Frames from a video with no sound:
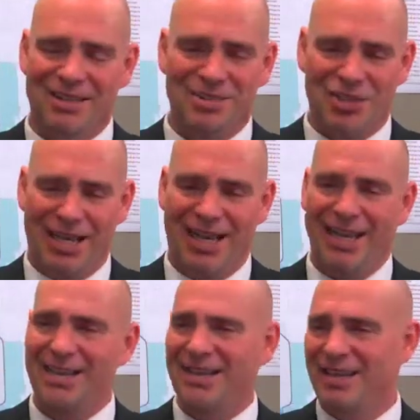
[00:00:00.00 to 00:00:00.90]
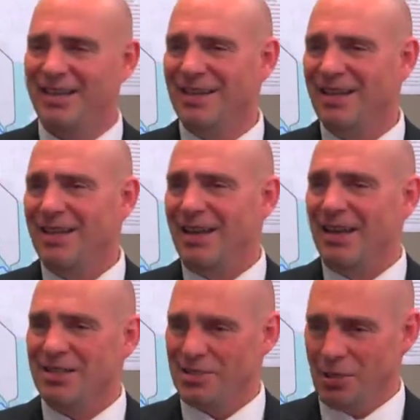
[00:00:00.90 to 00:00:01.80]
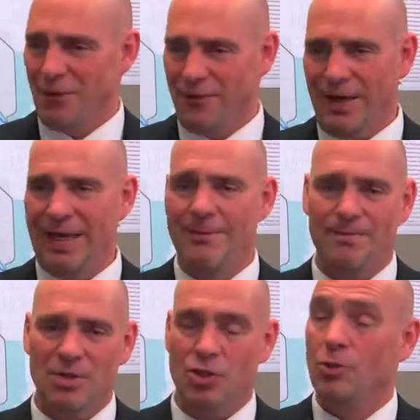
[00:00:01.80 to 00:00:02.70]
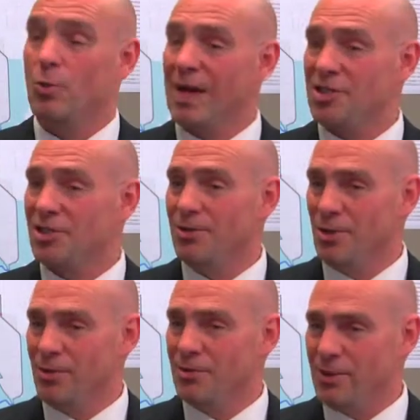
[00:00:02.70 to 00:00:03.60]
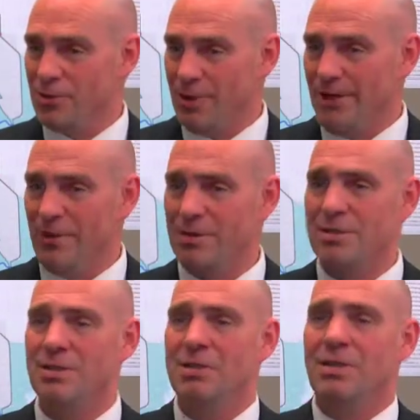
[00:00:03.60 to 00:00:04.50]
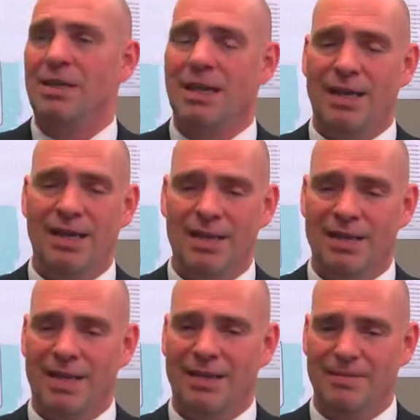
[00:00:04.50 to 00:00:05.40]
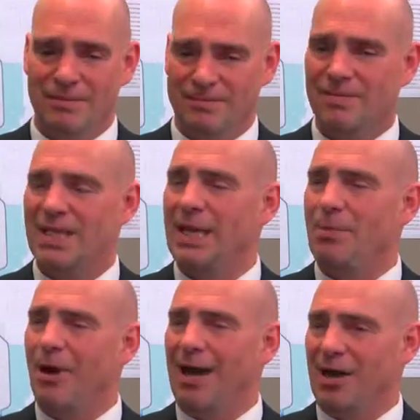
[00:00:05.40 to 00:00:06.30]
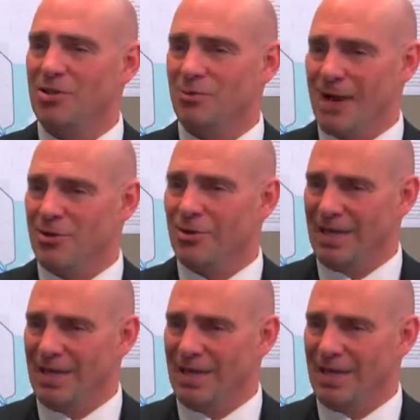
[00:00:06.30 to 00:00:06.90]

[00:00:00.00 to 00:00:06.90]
Shay and Sophie, 2 rescued golden retrievers that keep our house rather